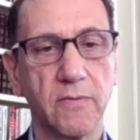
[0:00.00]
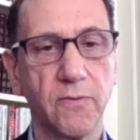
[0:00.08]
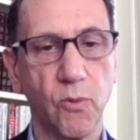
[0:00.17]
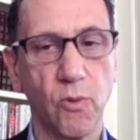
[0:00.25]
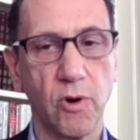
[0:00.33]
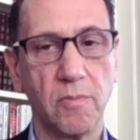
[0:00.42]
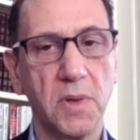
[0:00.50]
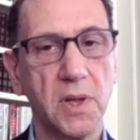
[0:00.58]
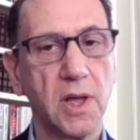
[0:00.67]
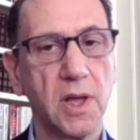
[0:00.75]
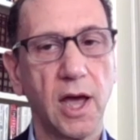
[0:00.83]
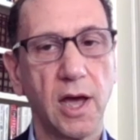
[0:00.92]
form,
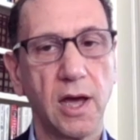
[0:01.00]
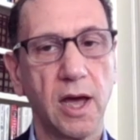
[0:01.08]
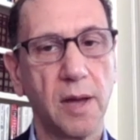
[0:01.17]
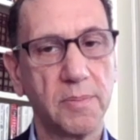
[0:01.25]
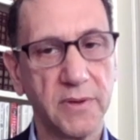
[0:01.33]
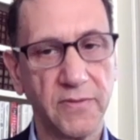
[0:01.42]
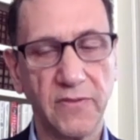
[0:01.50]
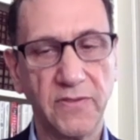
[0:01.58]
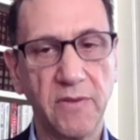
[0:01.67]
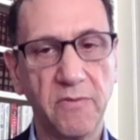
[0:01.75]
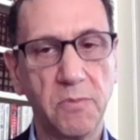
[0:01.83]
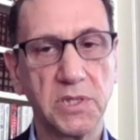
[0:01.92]
up to
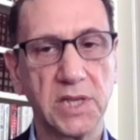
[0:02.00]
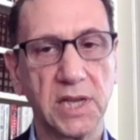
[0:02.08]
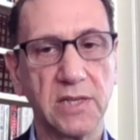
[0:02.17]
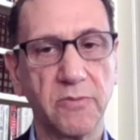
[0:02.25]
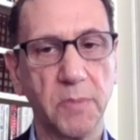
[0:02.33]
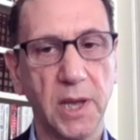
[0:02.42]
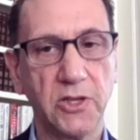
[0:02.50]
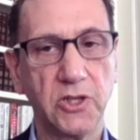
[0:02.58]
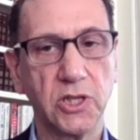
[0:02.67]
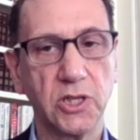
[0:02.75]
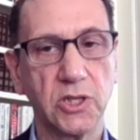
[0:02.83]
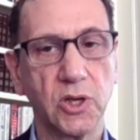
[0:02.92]
50% of
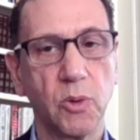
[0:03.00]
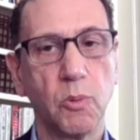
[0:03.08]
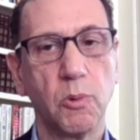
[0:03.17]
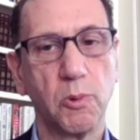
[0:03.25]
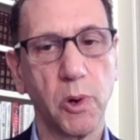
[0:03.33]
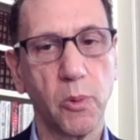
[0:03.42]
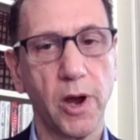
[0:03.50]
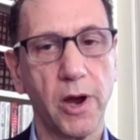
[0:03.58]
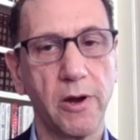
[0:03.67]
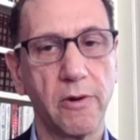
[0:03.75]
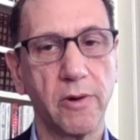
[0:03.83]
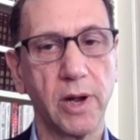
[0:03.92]
patients will
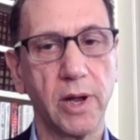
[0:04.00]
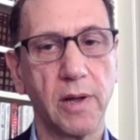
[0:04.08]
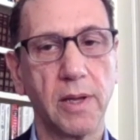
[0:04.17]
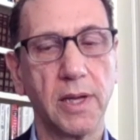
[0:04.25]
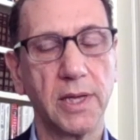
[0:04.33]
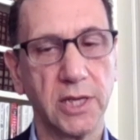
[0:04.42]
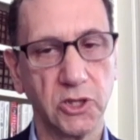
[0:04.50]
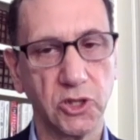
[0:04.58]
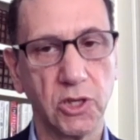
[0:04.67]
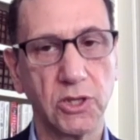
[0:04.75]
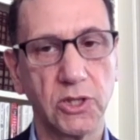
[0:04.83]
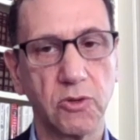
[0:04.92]
require
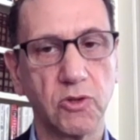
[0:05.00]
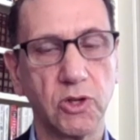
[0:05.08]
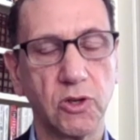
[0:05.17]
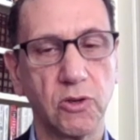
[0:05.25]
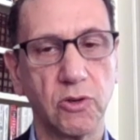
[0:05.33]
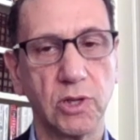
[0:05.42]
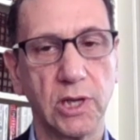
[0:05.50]
additional surgical